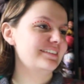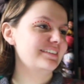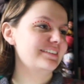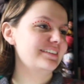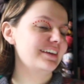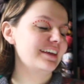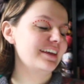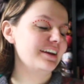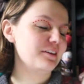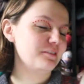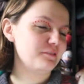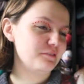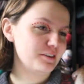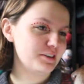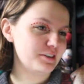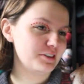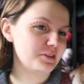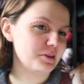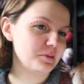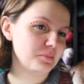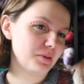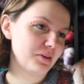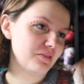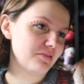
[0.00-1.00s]
Can I finish
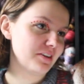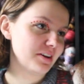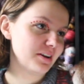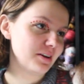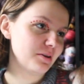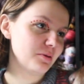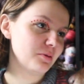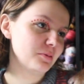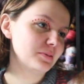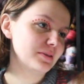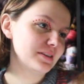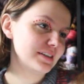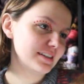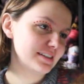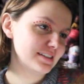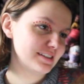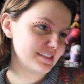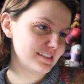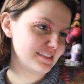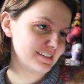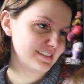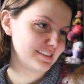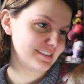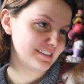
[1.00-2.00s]
up my video,
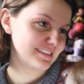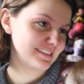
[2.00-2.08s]
please?